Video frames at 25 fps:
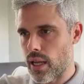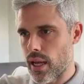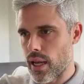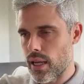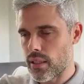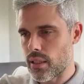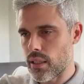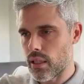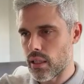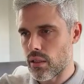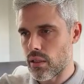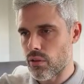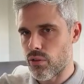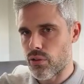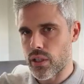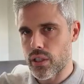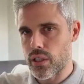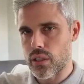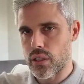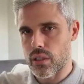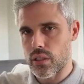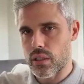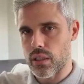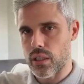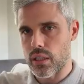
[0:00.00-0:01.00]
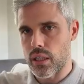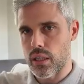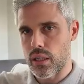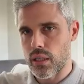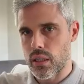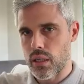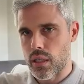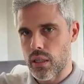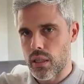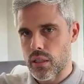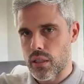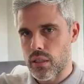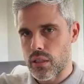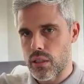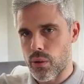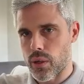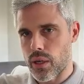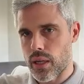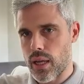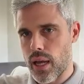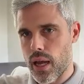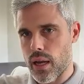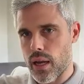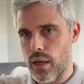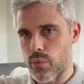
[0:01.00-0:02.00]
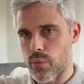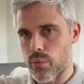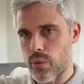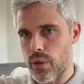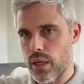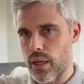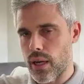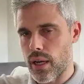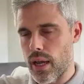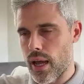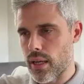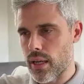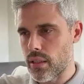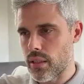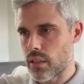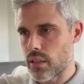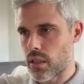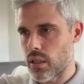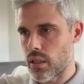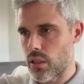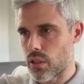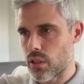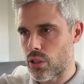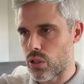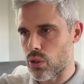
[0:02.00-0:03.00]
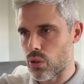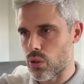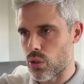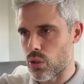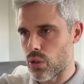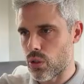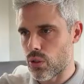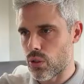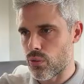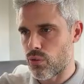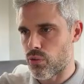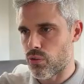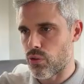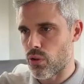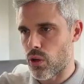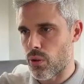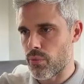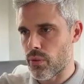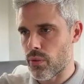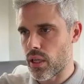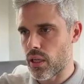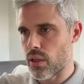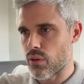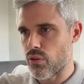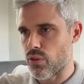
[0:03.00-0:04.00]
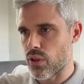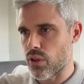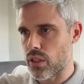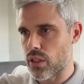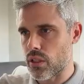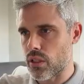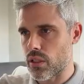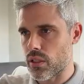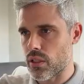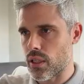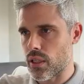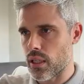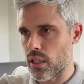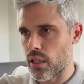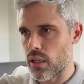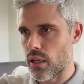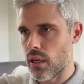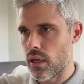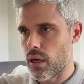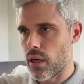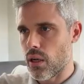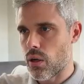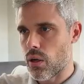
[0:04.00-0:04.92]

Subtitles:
There's the inefficiency. So again, we can enter a short from the inefficiency.